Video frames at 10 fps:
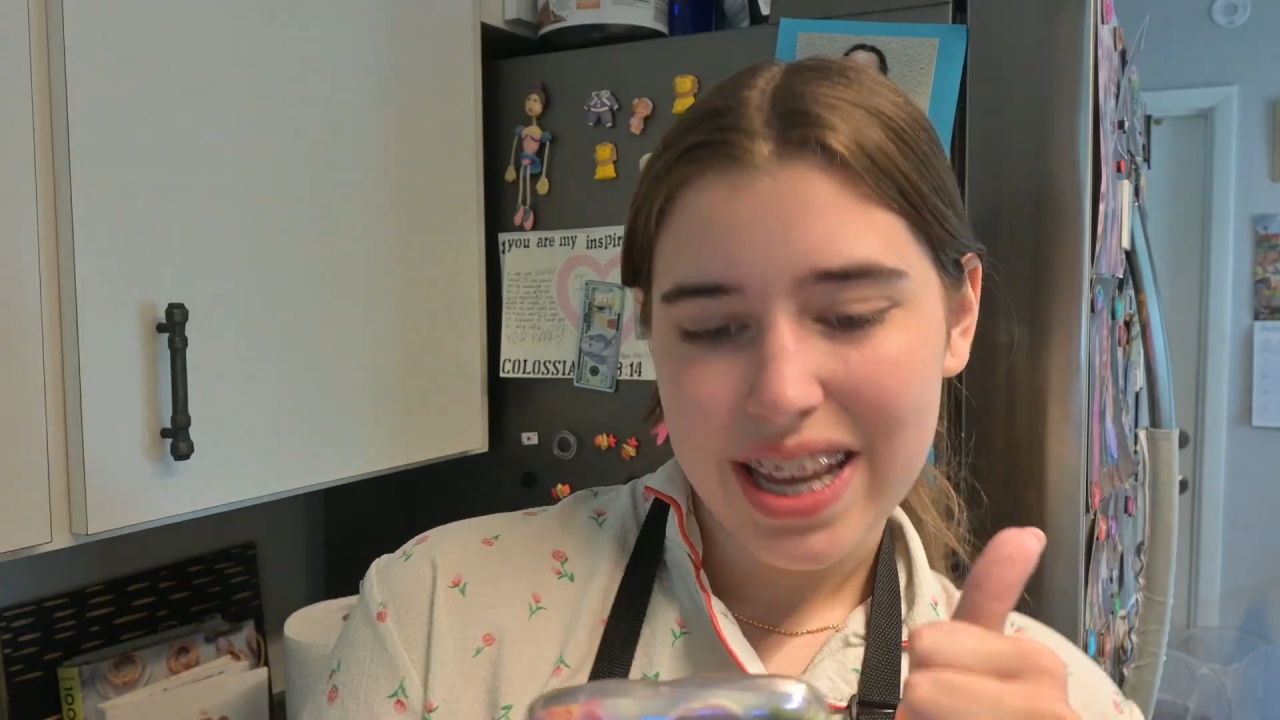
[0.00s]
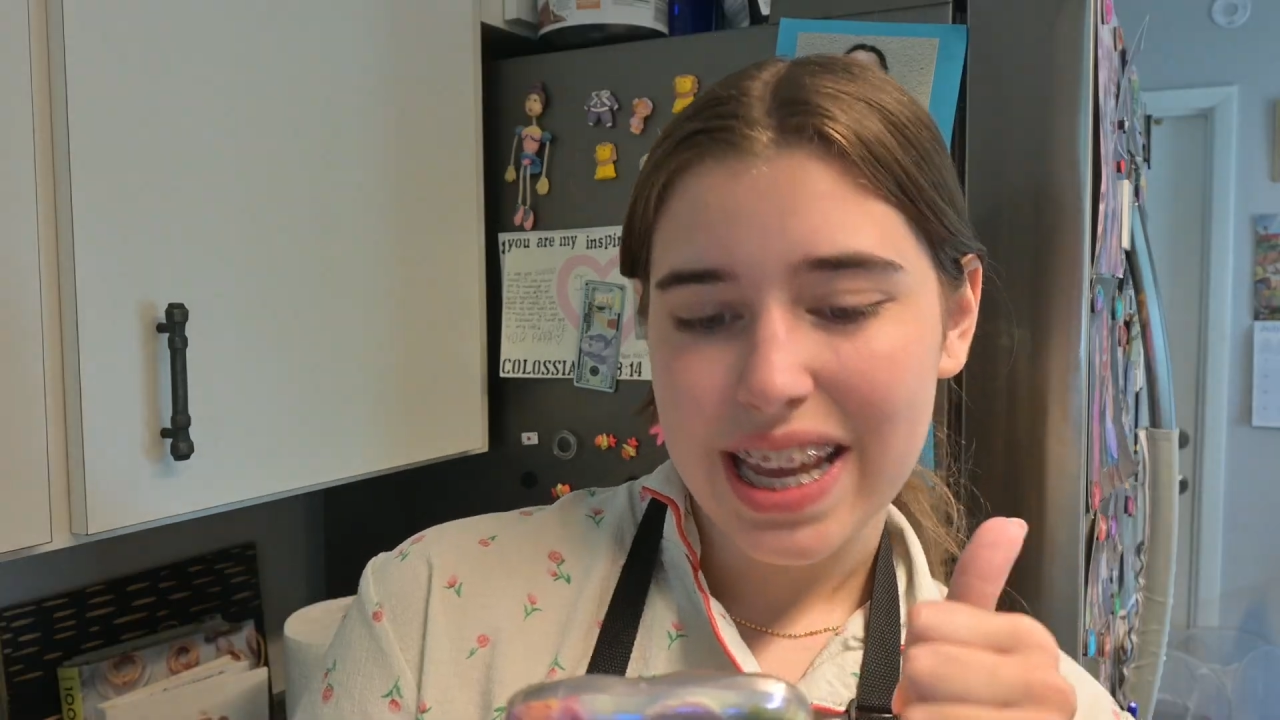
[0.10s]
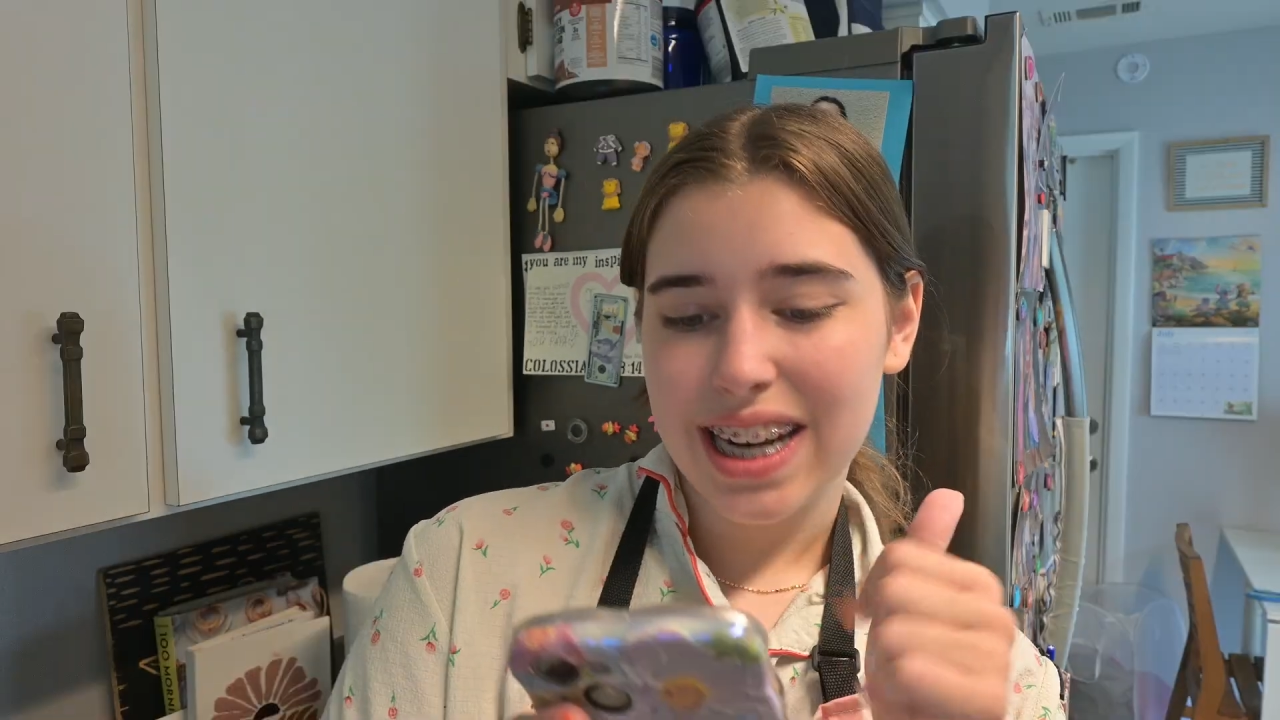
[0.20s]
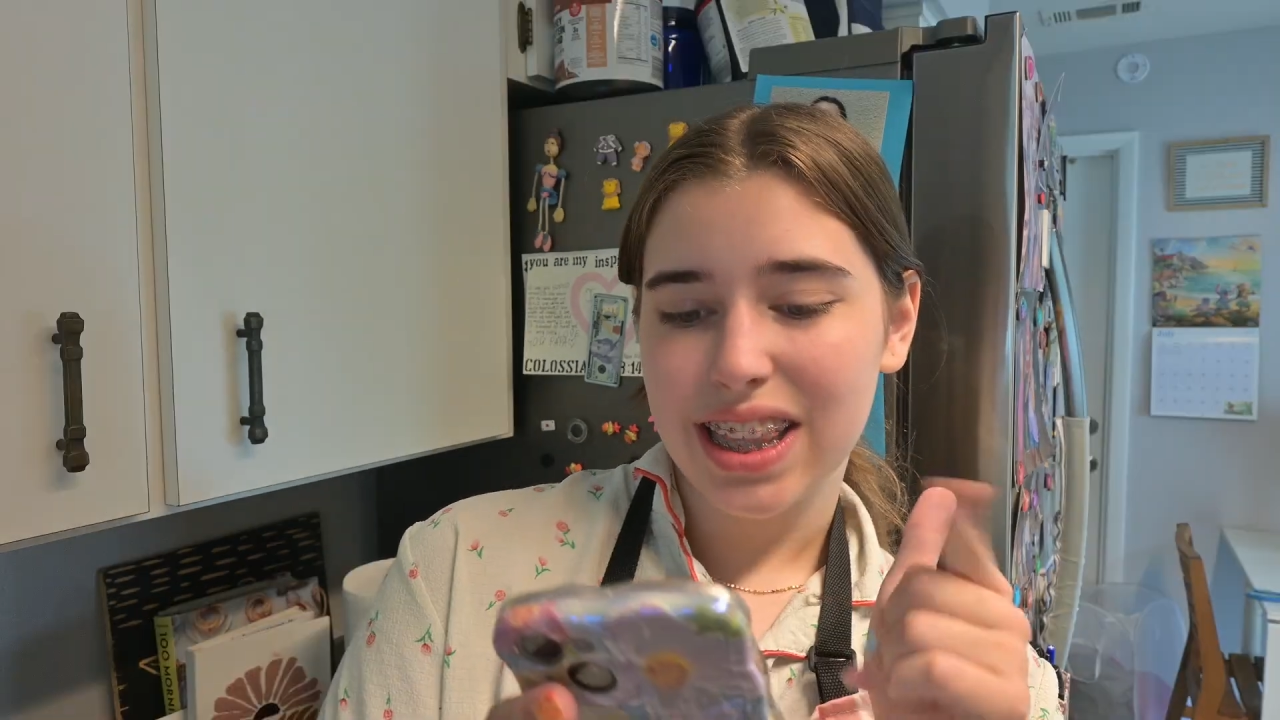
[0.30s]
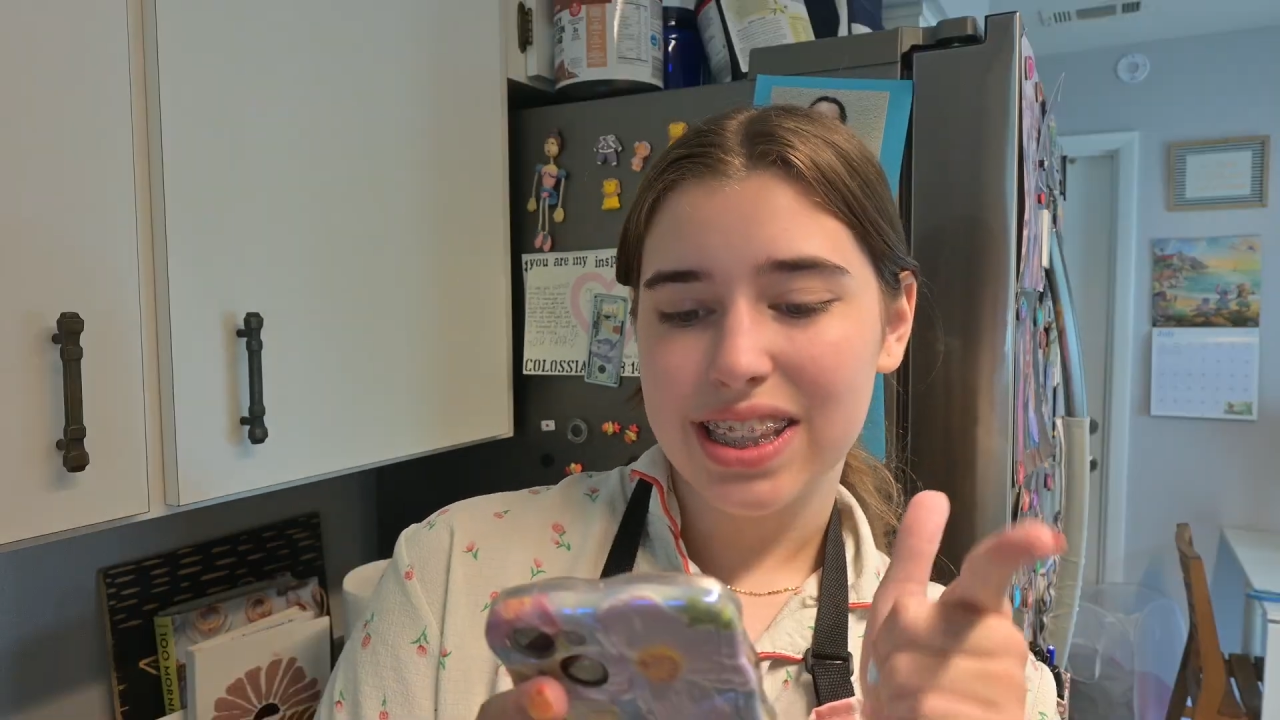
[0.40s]

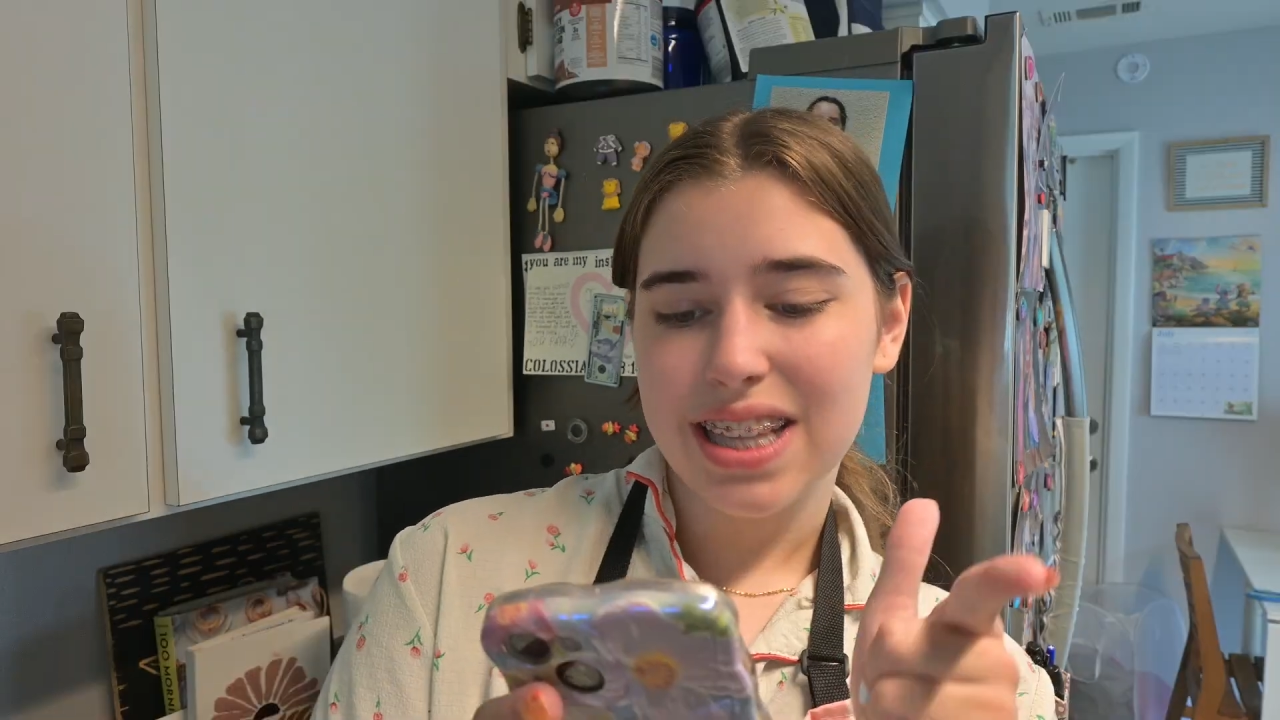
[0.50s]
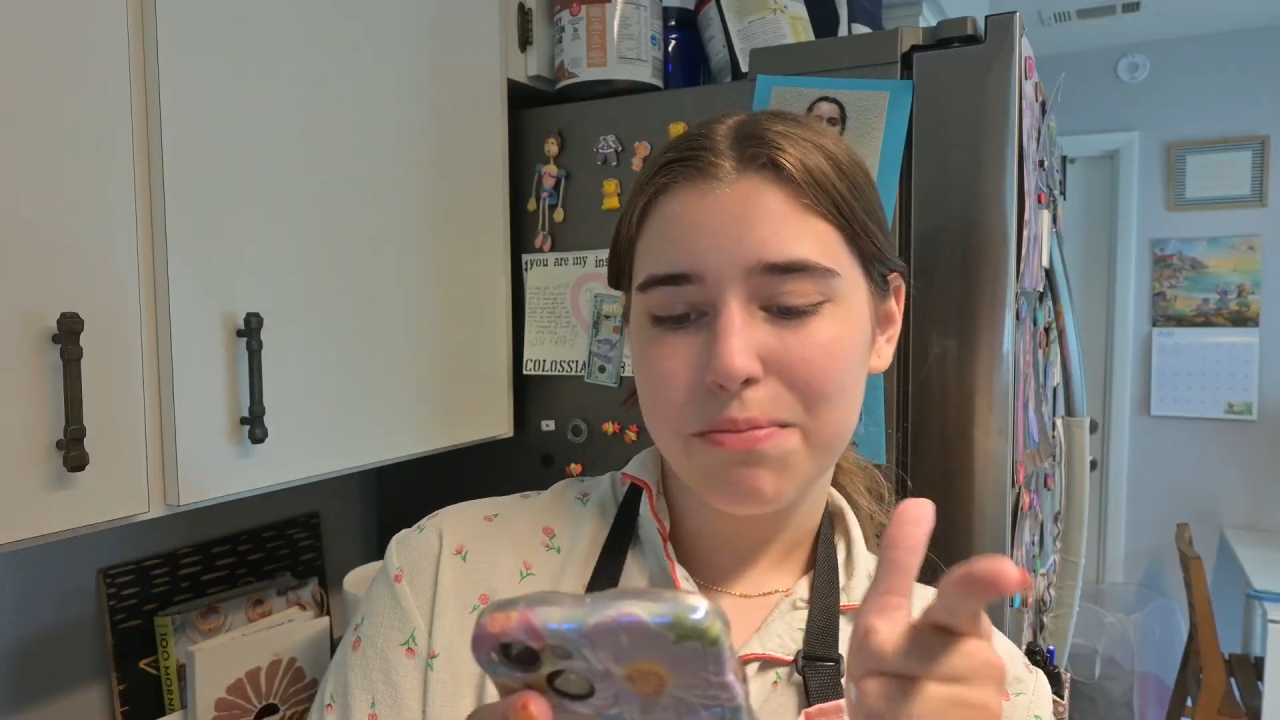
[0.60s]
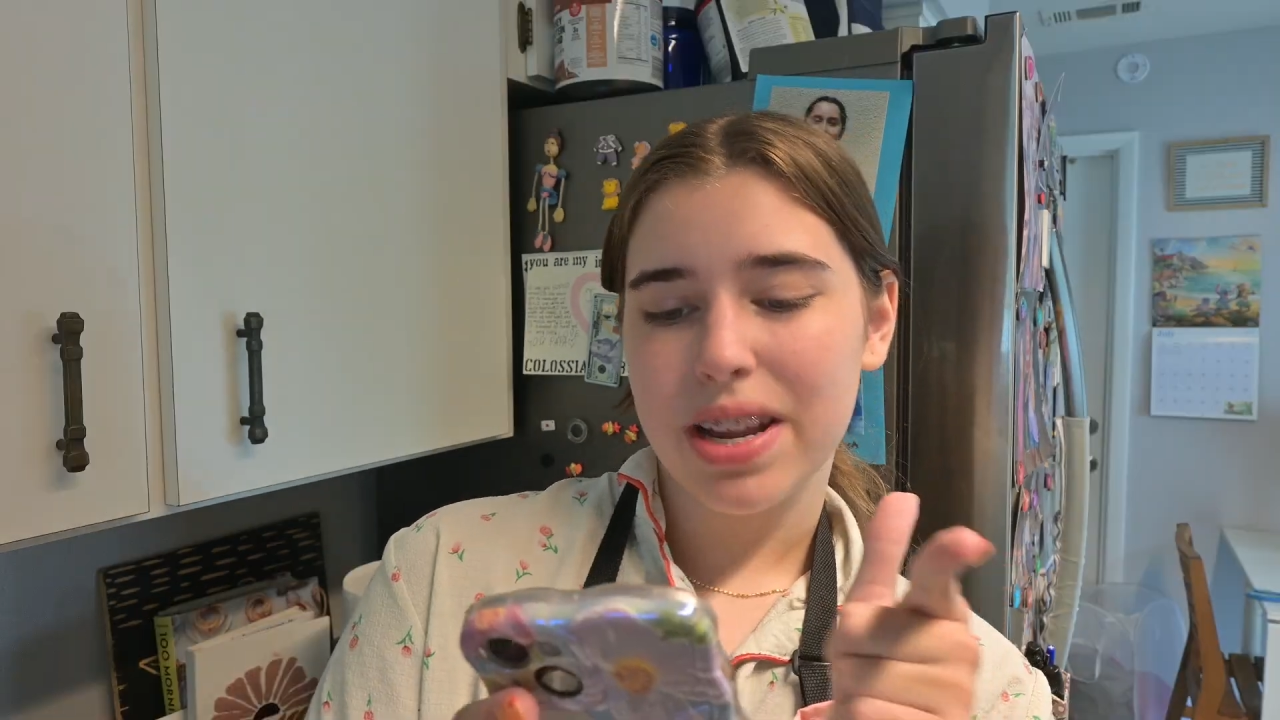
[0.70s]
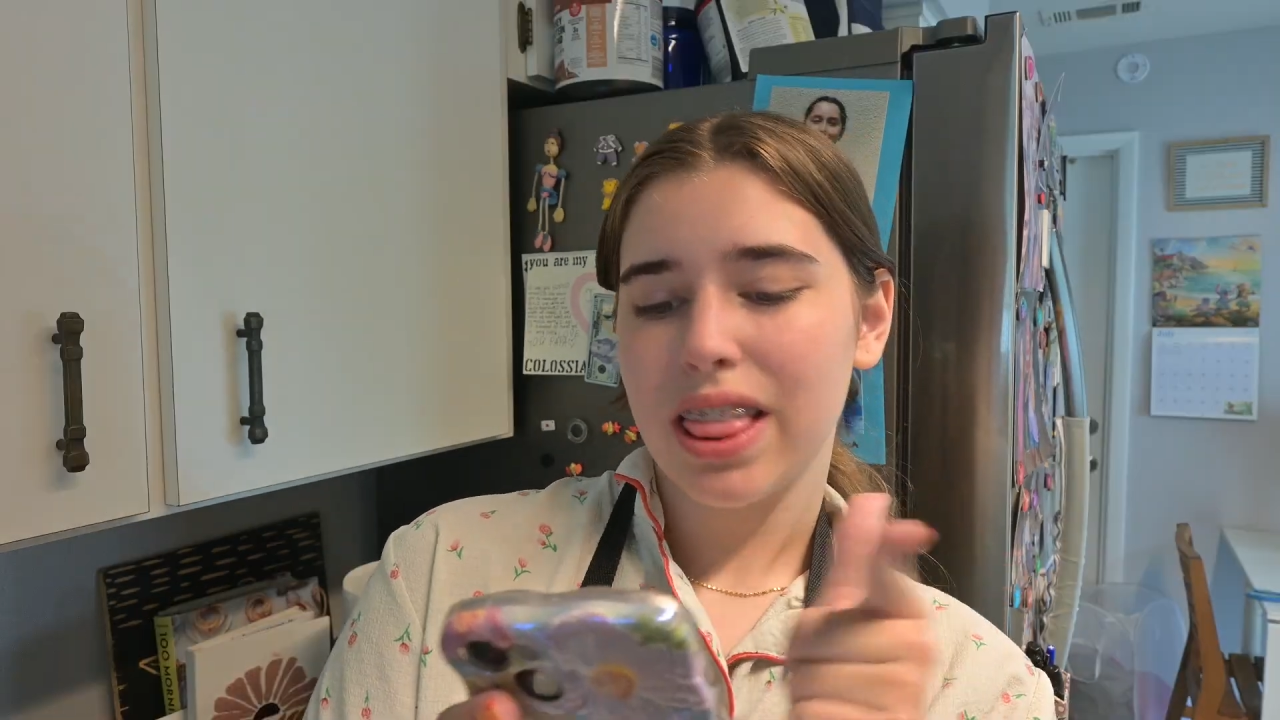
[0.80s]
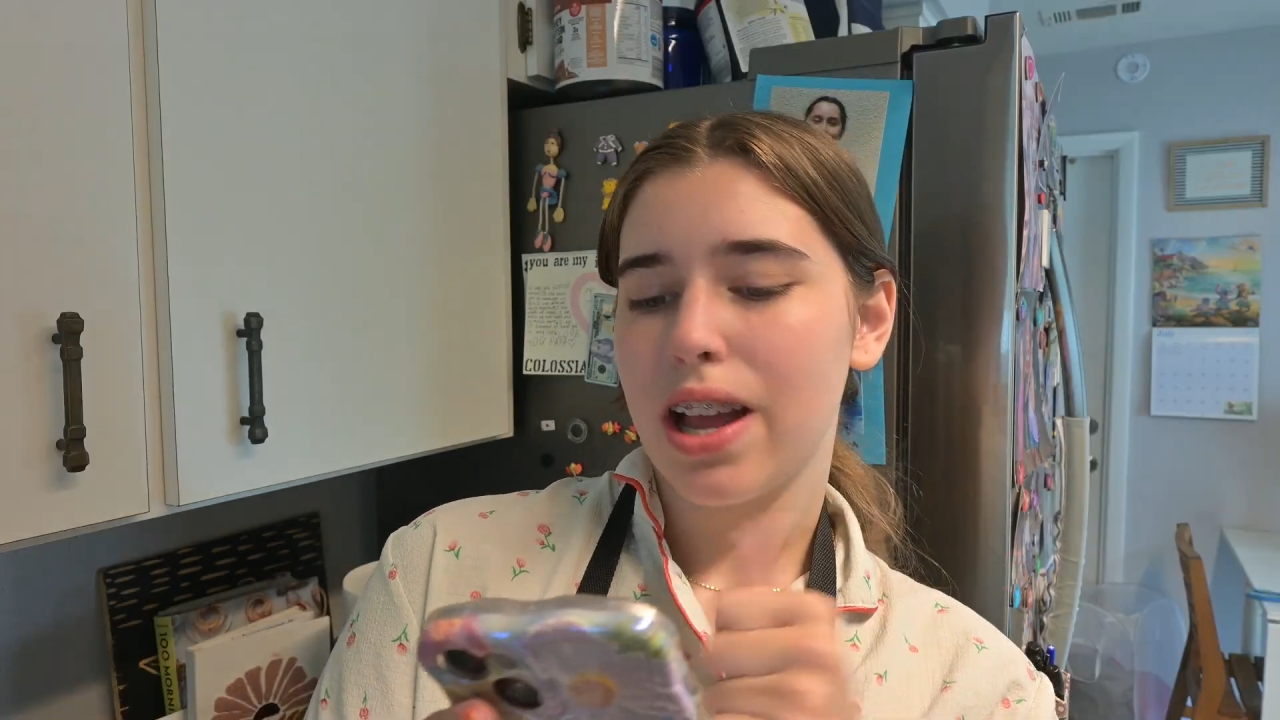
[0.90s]
in a separate